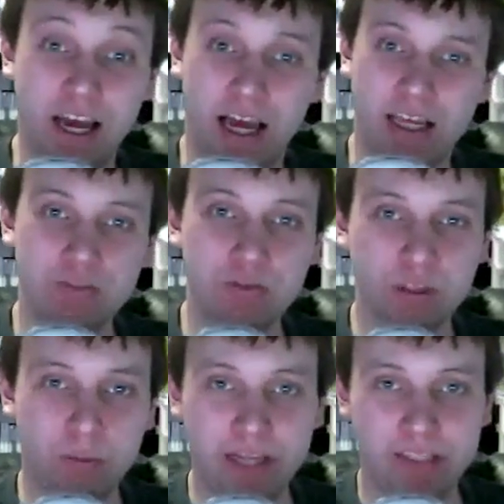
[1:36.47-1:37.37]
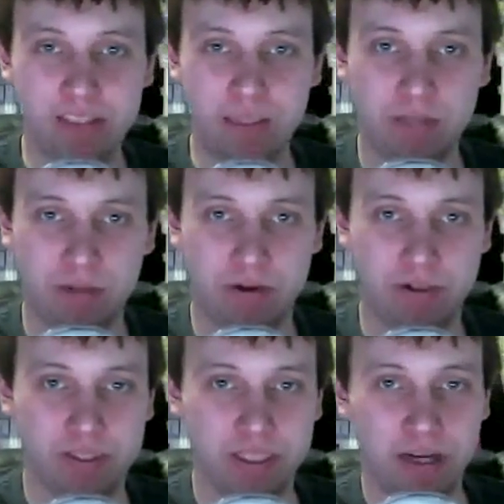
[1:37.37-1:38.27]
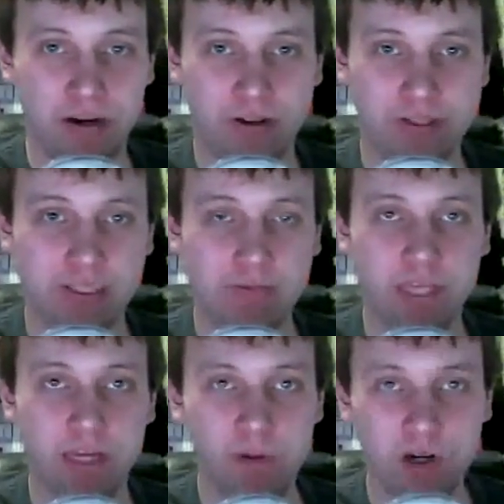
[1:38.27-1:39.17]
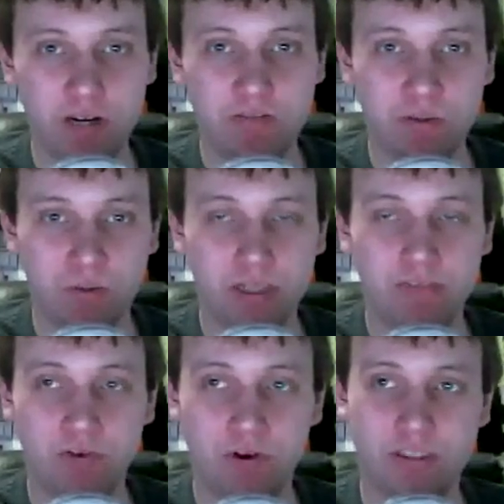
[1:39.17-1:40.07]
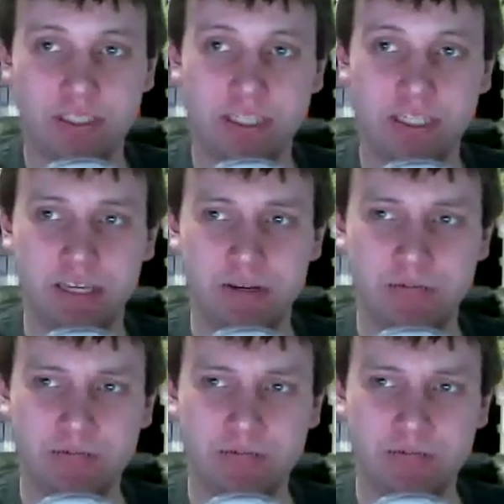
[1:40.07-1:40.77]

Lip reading: I guess we'll jump back to September. So in September of 2014,